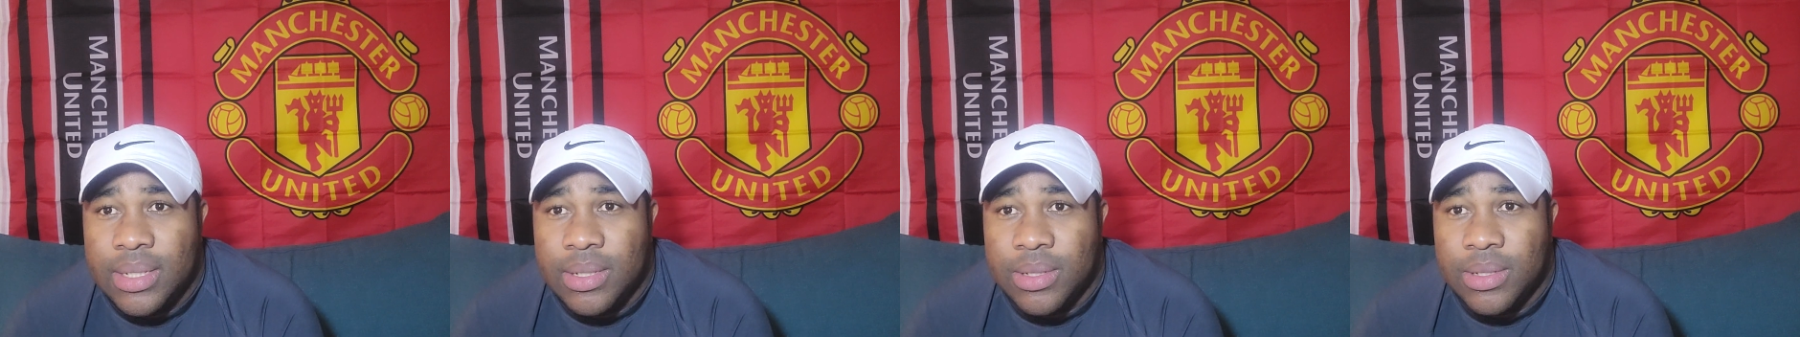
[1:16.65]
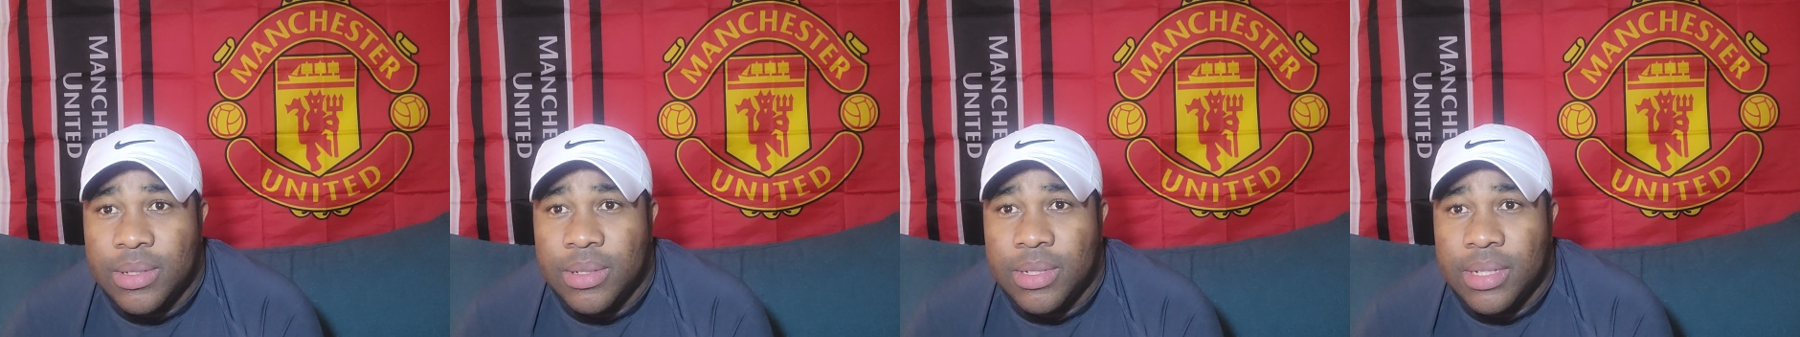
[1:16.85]

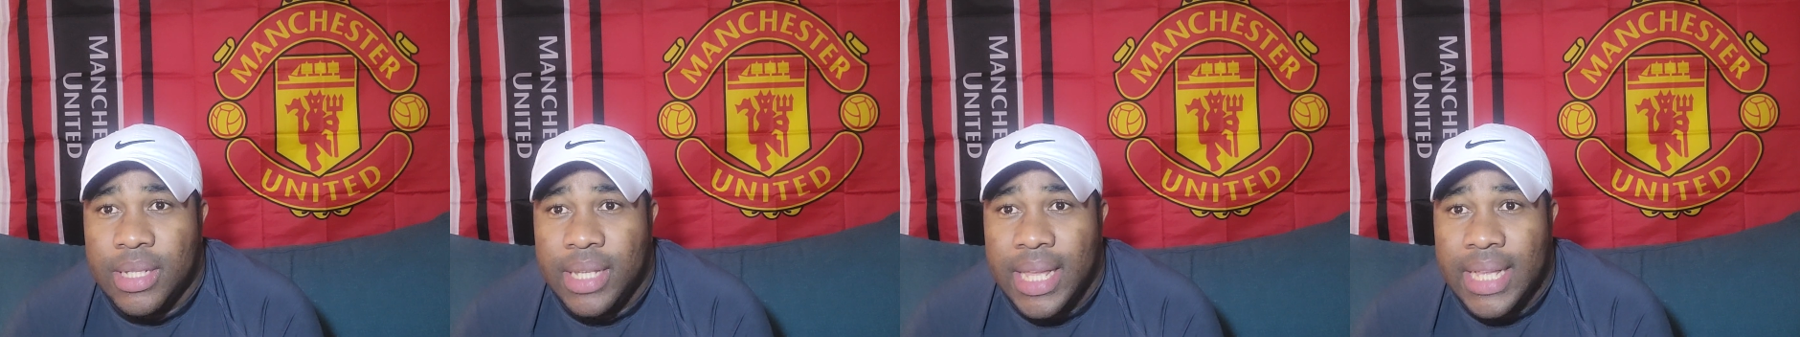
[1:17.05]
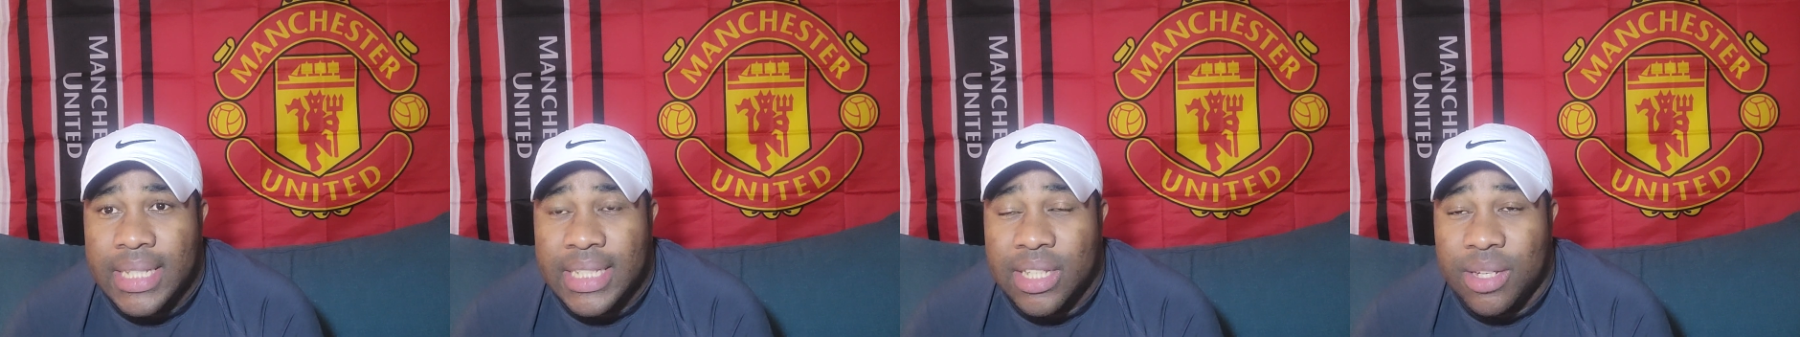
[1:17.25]
to
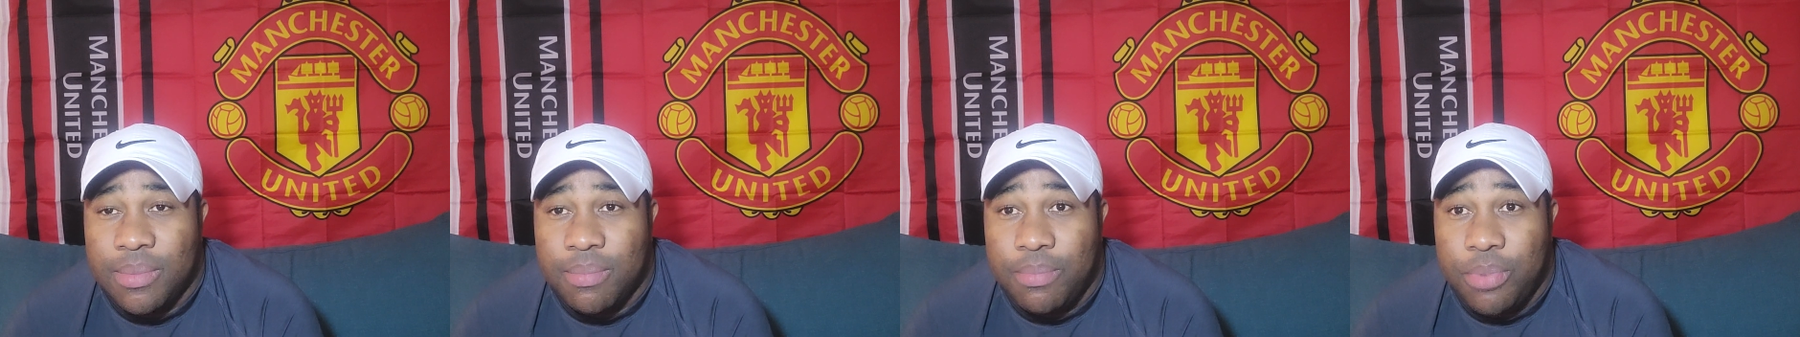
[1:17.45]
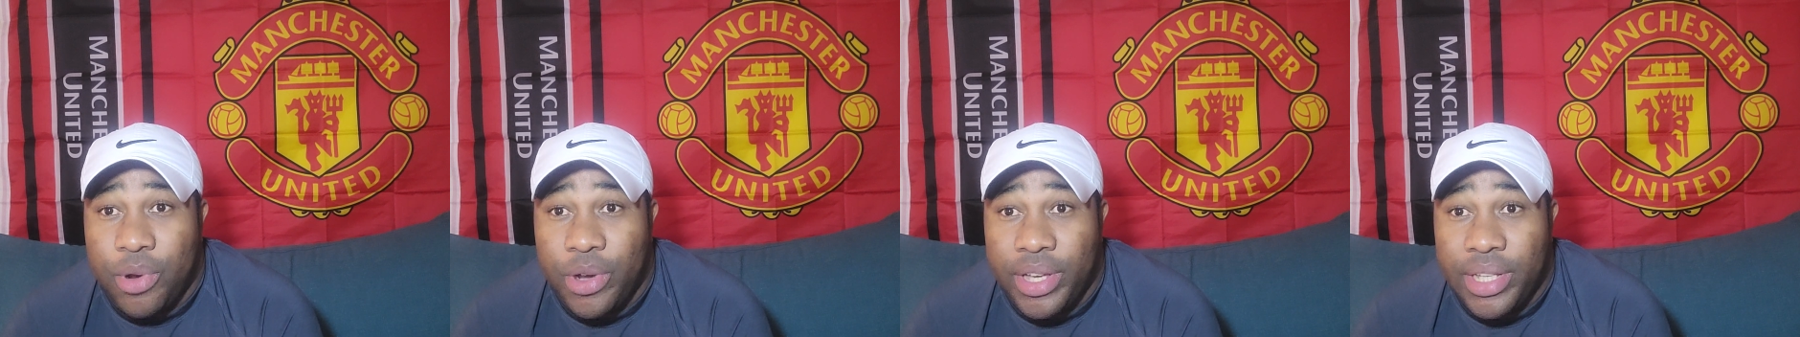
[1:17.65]
get
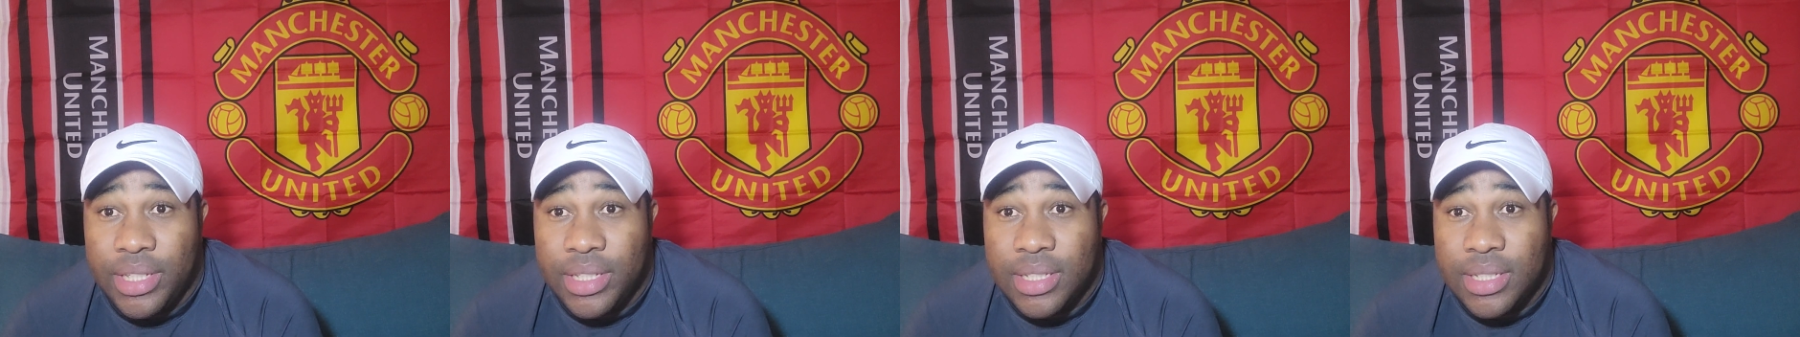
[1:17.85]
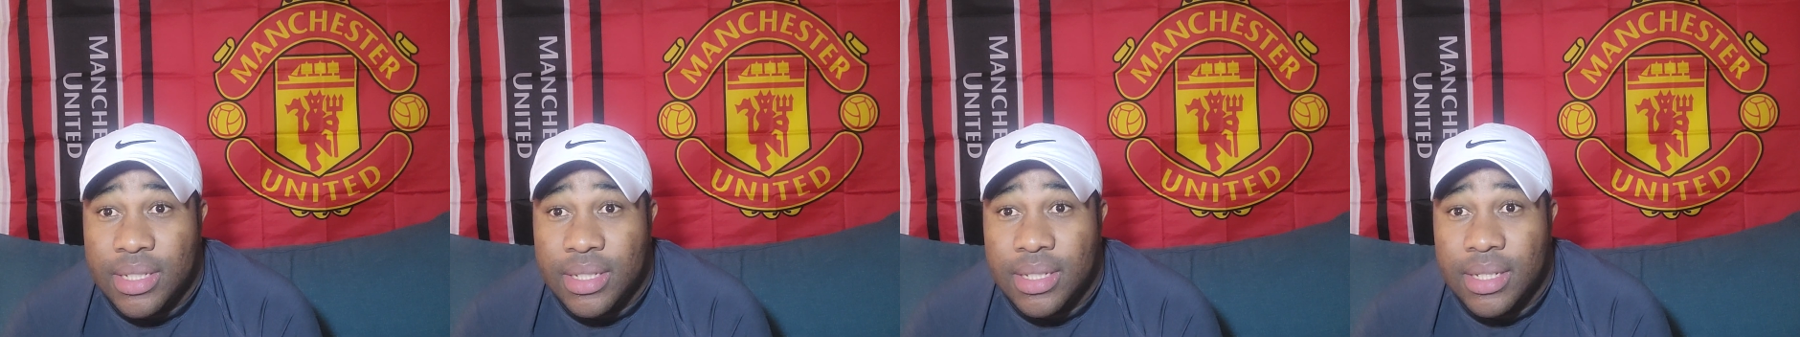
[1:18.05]
some
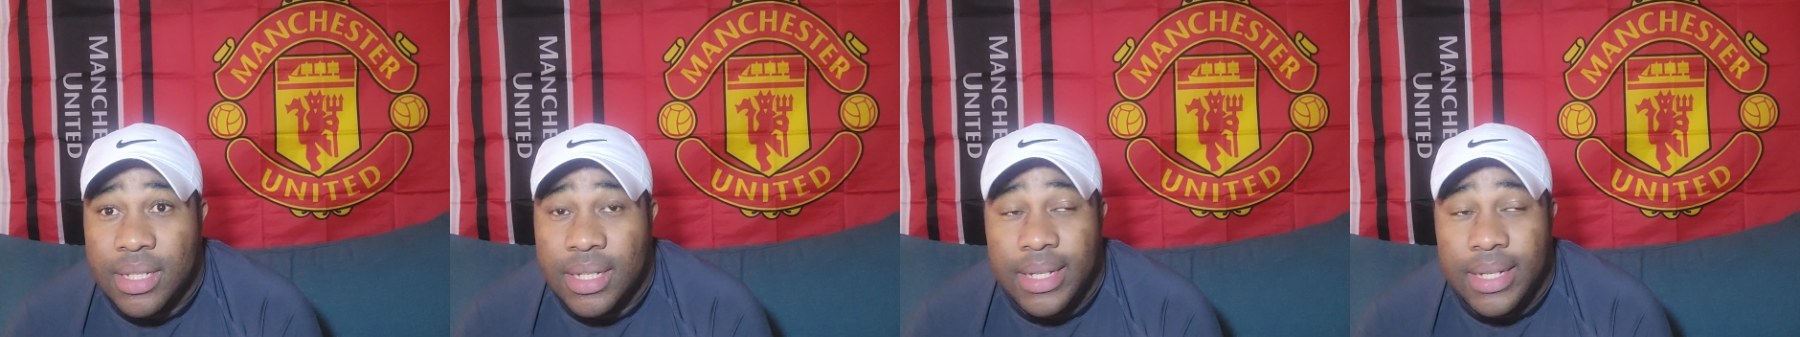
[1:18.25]
points,